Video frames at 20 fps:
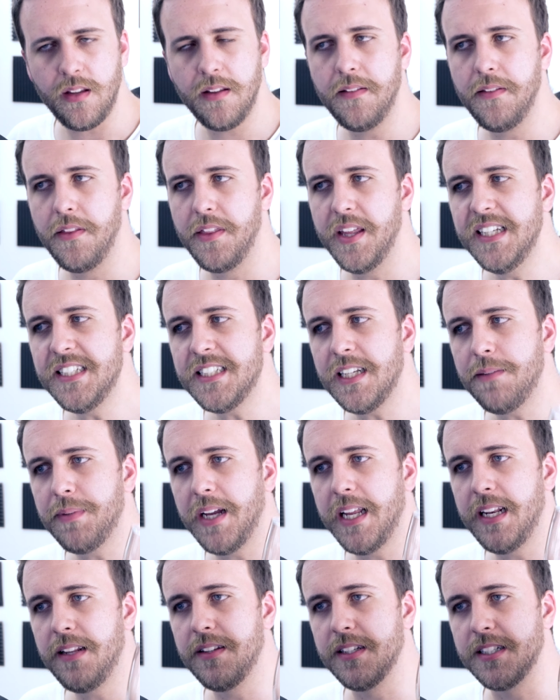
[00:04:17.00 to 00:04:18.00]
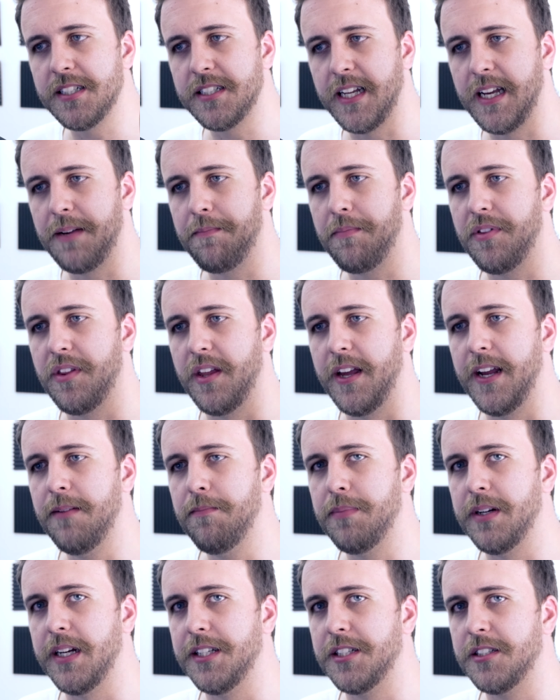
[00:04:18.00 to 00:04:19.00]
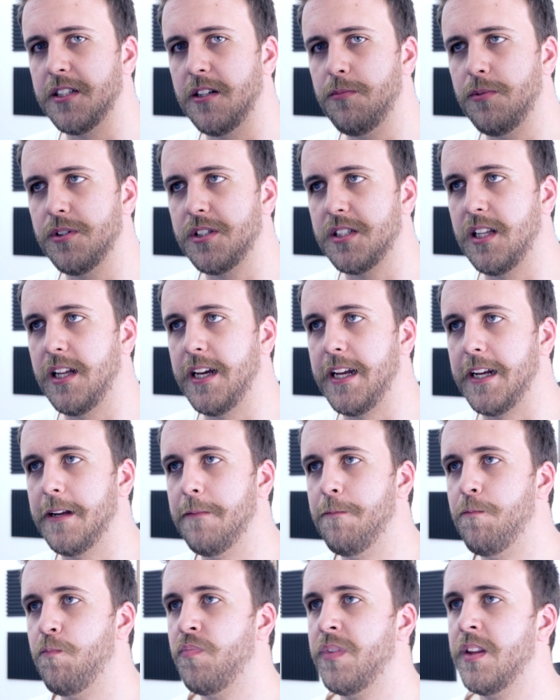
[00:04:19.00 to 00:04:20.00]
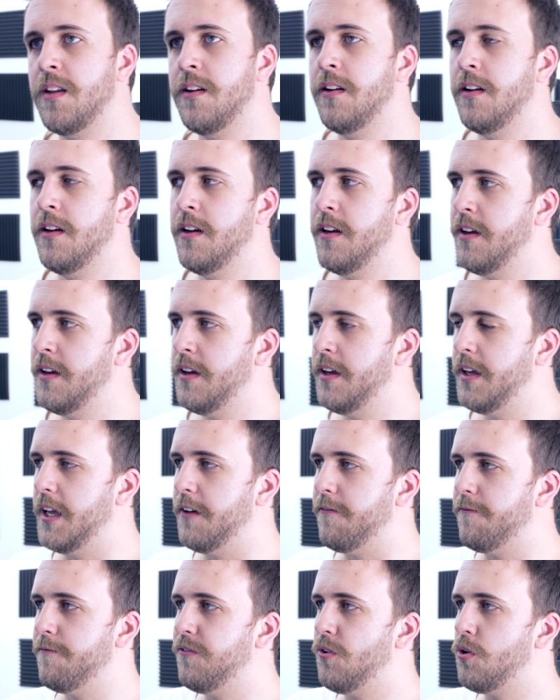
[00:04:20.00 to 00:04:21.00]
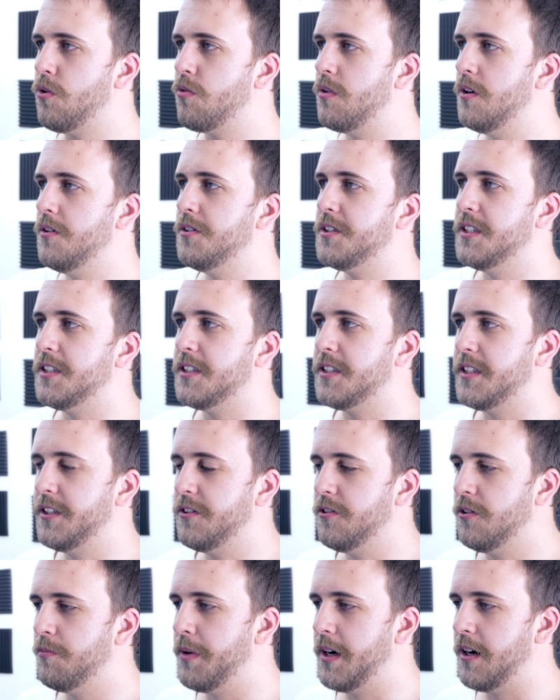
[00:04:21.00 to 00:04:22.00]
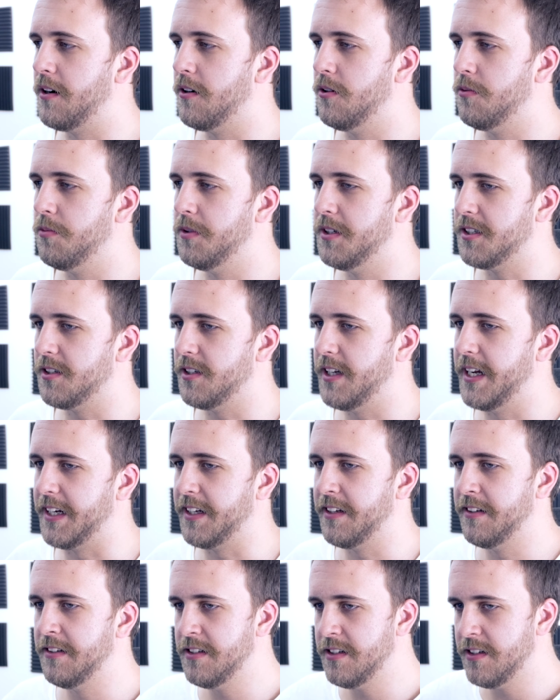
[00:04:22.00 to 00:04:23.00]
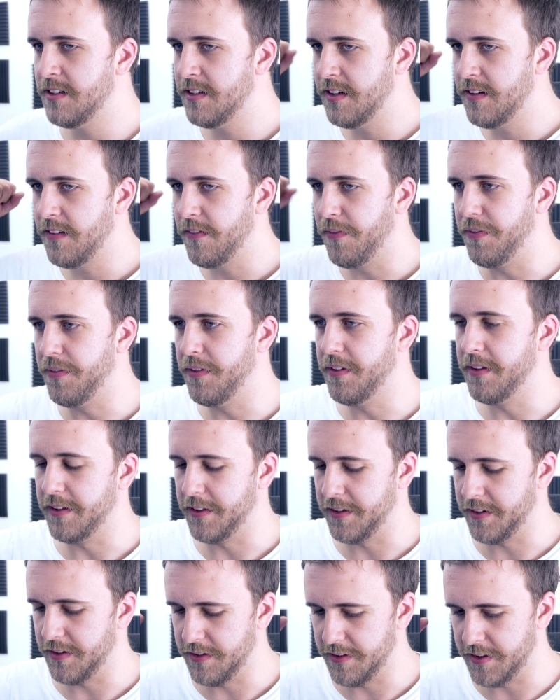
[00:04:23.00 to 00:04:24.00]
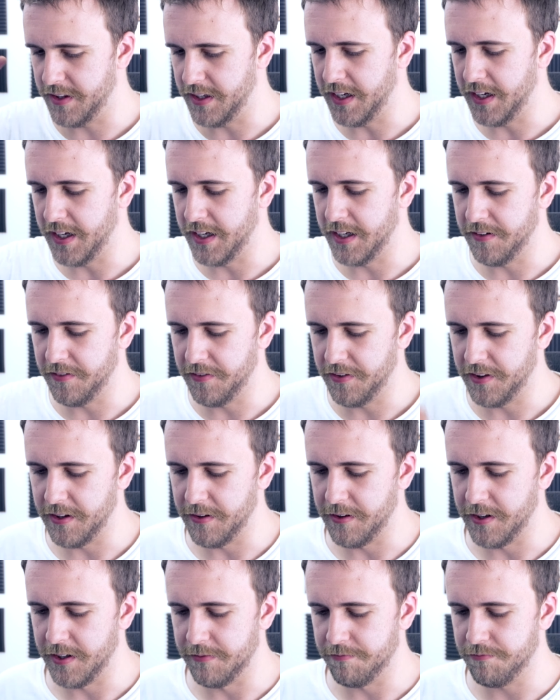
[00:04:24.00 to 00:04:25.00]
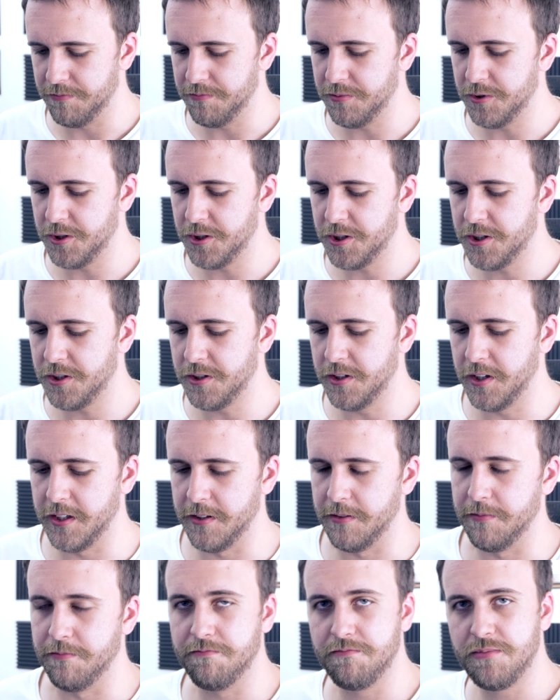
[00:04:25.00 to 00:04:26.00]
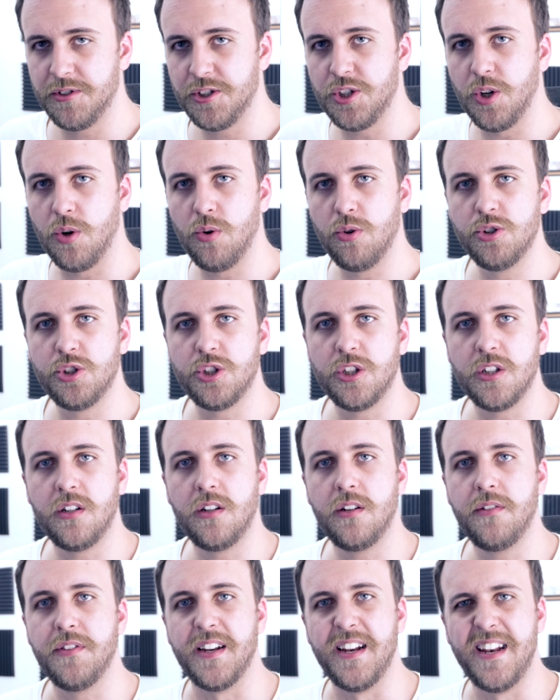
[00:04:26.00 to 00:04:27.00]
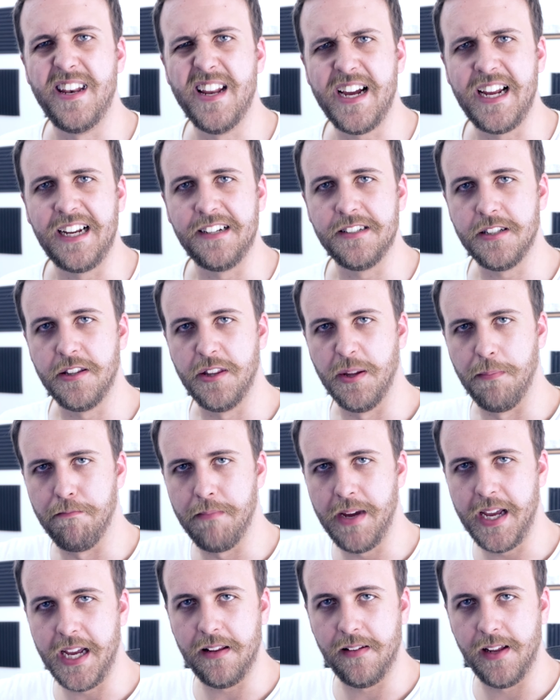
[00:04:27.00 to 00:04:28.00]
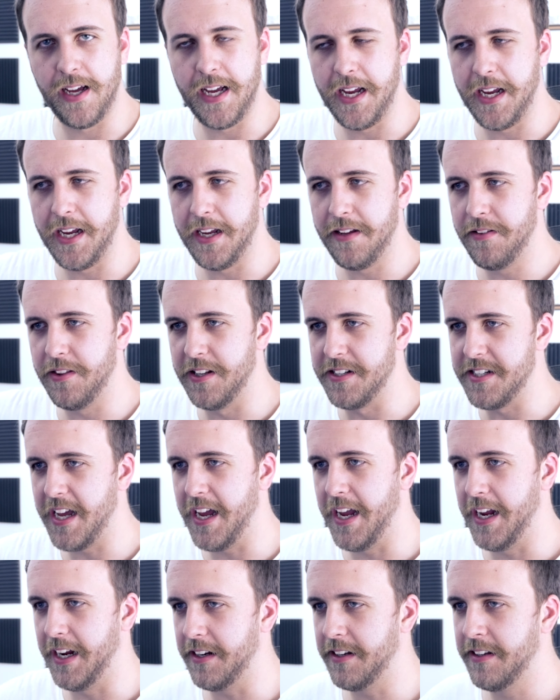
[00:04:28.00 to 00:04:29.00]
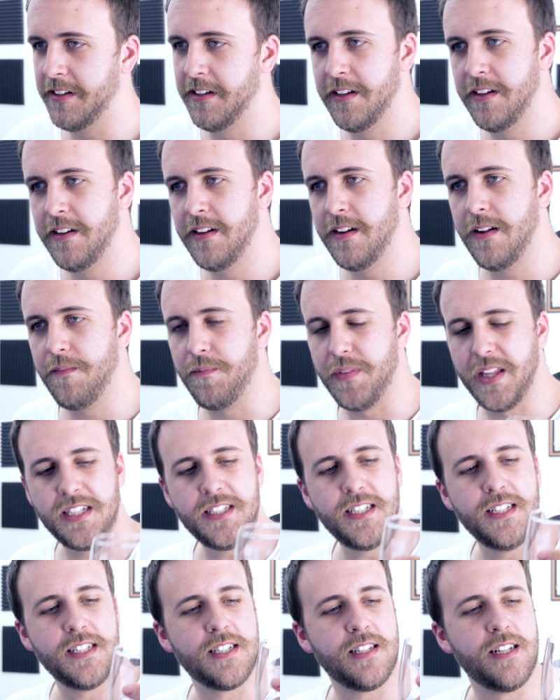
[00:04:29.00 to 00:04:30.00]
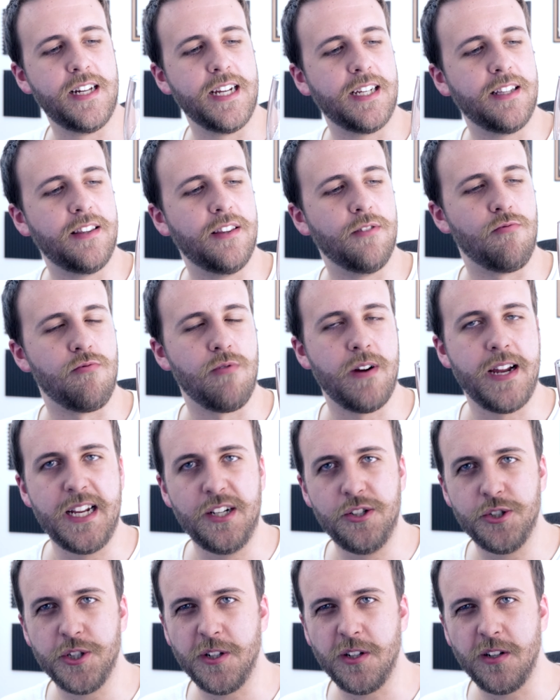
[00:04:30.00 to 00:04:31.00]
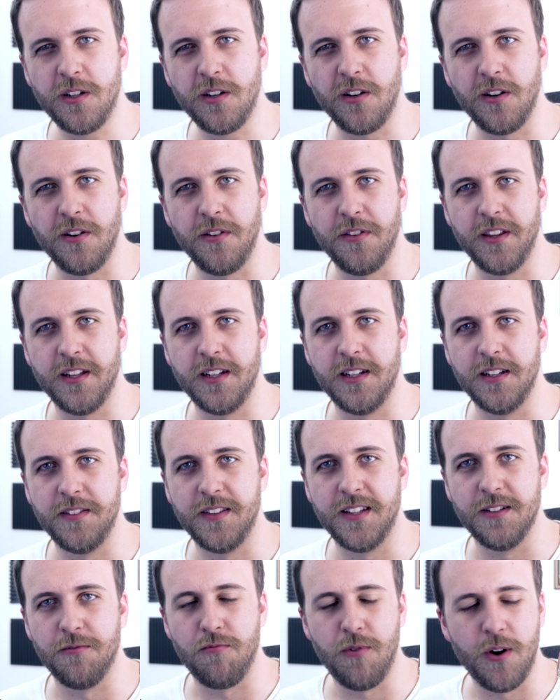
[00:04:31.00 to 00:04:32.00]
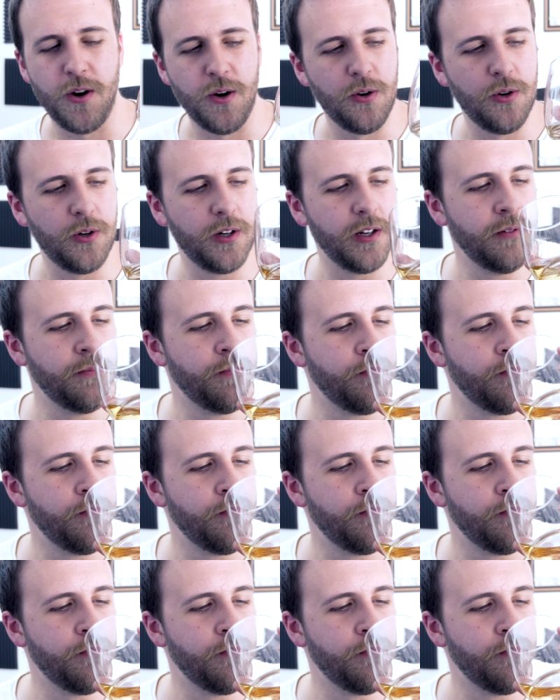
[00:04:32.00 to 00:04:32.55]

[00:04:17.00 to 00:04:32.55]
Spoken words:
This, I'm getting the same thing, but it's almost like if Four Roses single barrel was like the soldier, the knight, the melee, the tank. This is like the ranger or the rogue,